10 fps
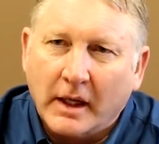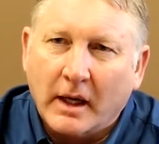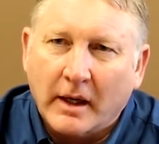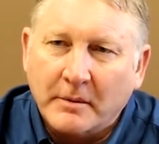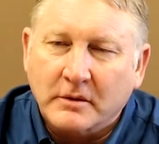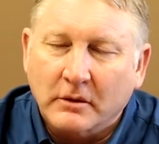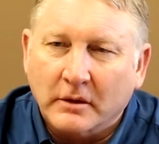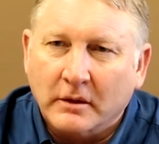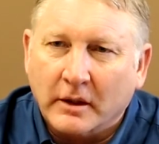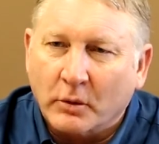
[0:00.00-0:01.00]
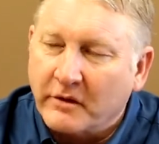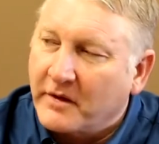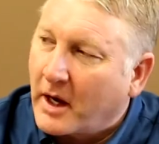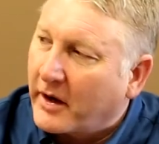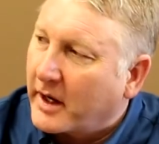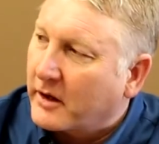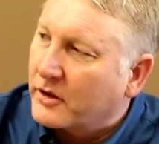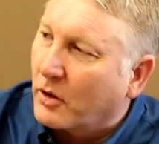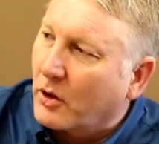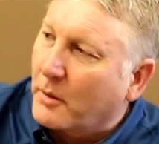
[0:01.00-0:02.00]
Yeah, absolutely. Like we've now had our
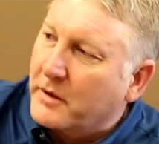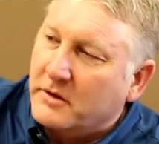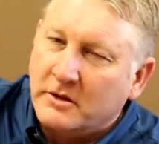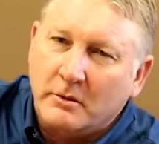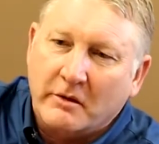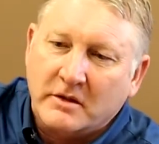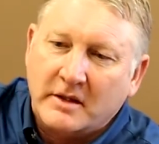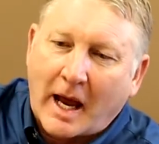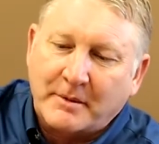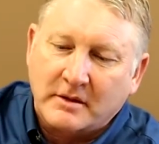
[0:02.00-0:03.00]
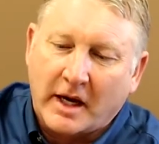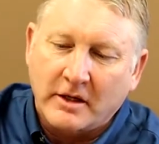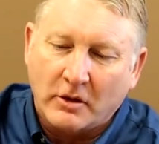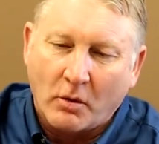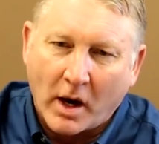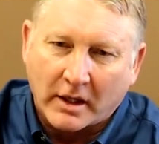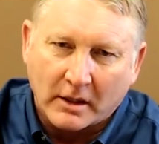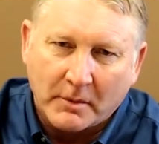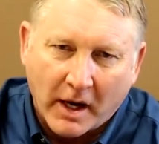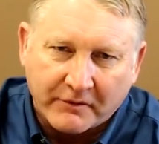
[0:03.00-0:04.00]
door open. You see, we have a stop sign. You don't walk
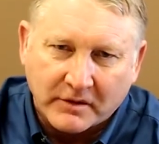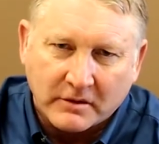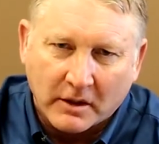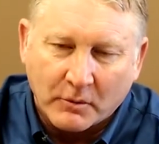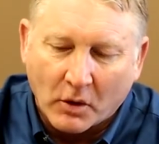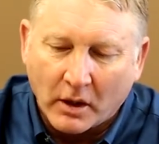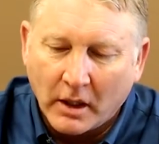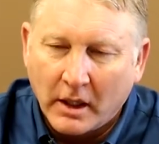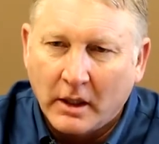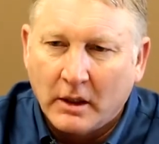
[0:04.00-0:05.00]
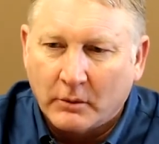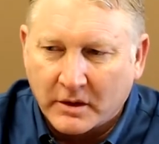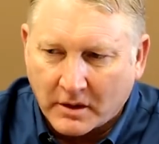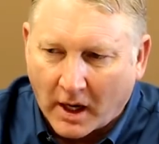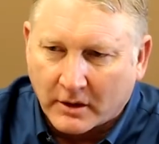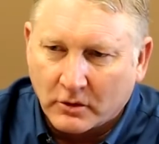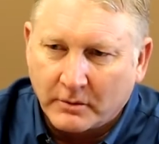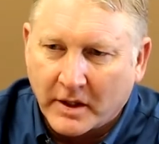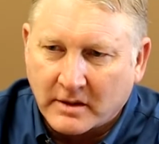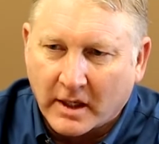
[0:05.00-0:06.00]
into my office anymore. We talk to
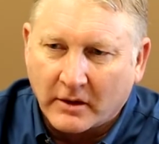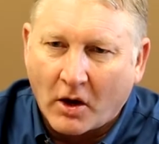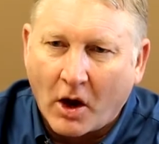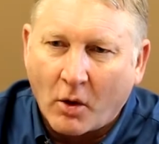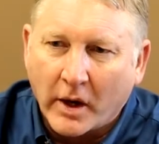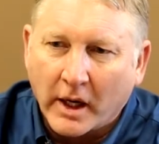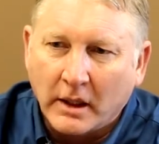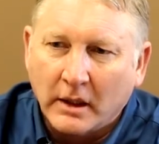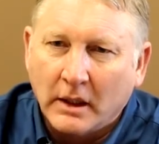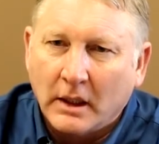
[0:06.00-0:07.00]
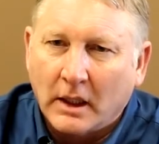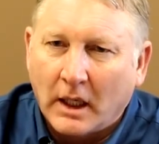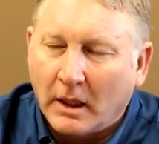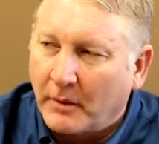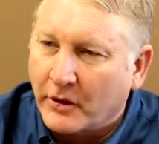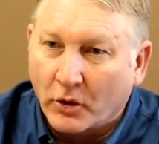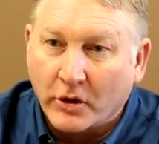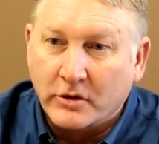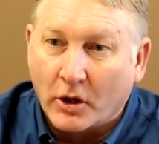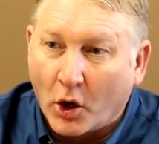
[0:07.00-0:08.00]
them. They stay in the hallway. Um, our
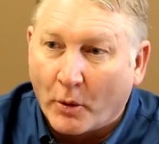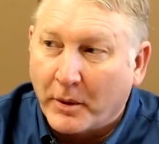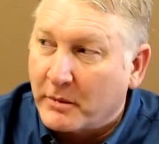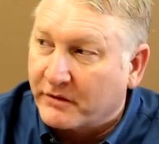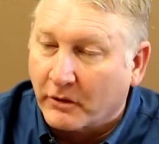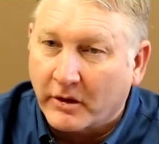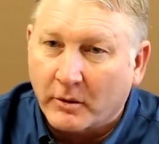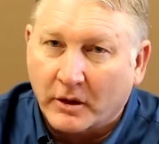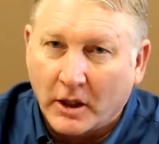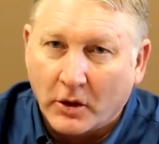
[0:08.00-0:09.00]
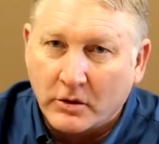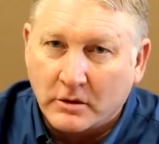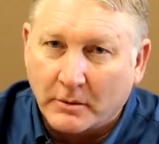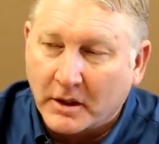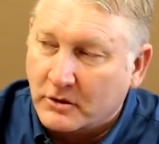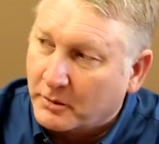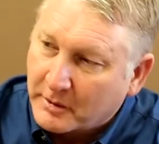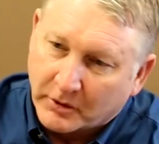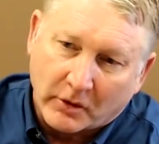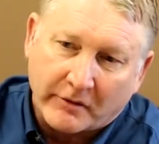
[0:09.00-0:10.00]
doors are open before they were closed. I mean, so
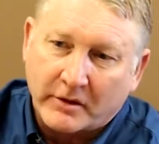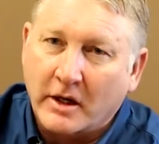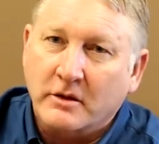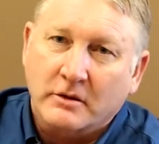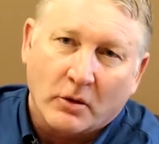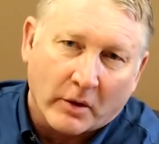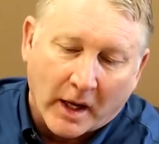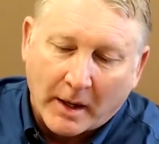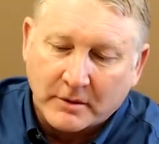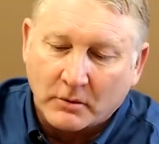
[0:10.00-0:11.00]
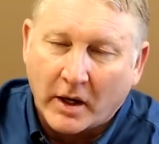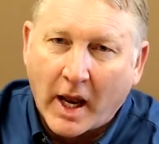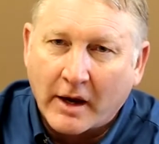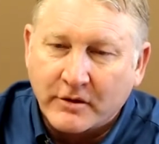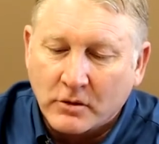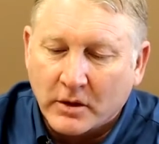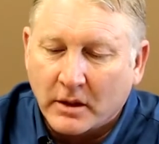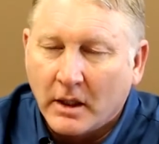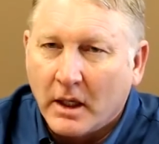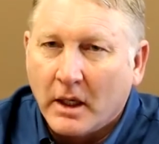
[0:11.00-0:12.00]
people don't have to touch doorknobs and what have you,
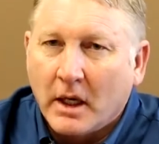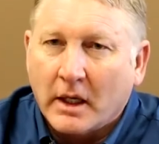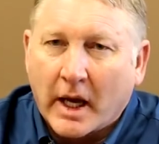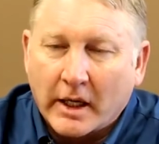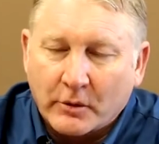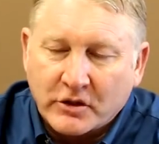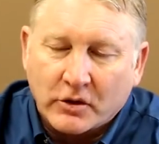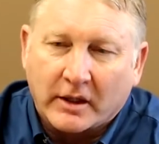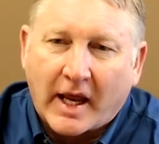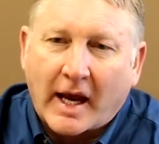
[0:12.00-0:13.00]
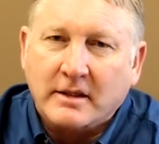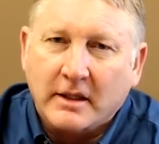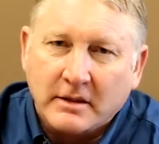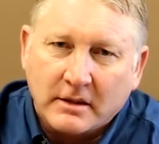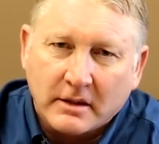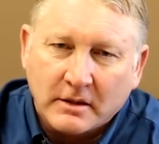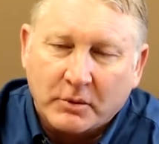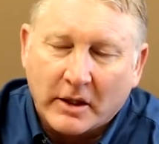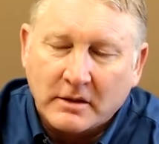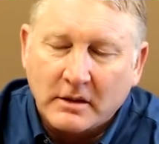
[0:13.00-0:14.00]
and kind of restrict access to these
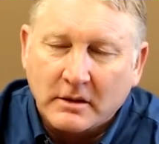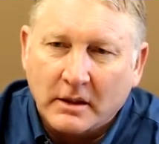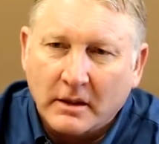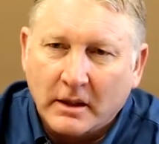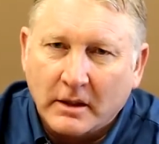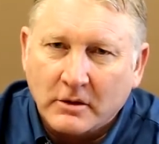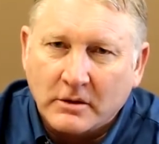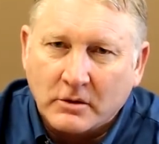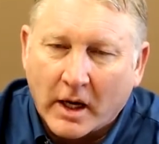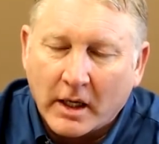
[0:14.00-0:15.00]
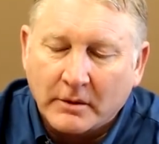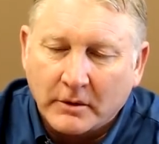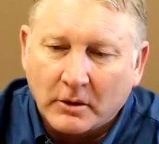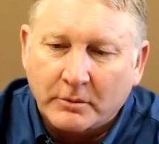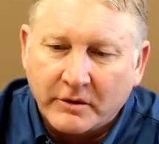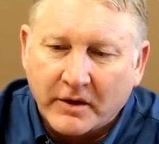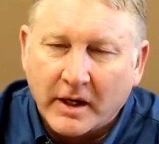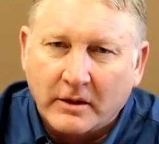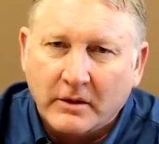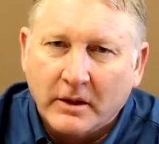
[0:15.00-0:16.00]
places and, and just try to you know
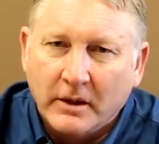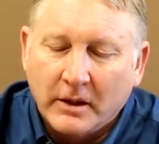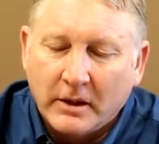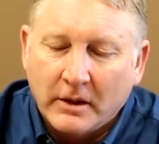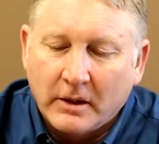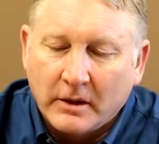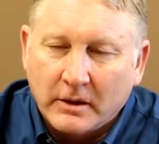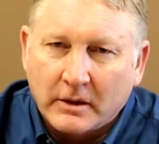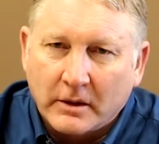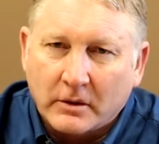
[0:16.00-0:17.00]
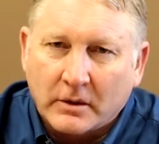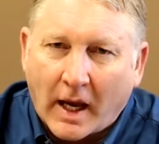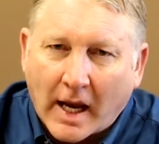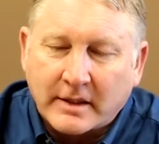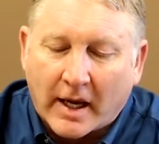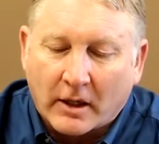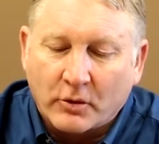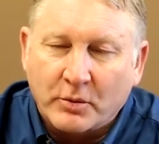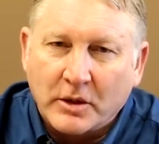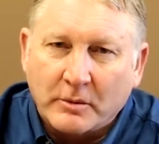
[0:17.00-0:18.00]
prevent you know
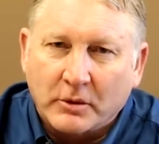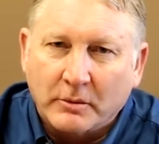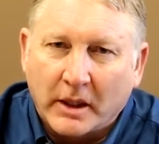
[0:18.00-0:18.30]
contact with people.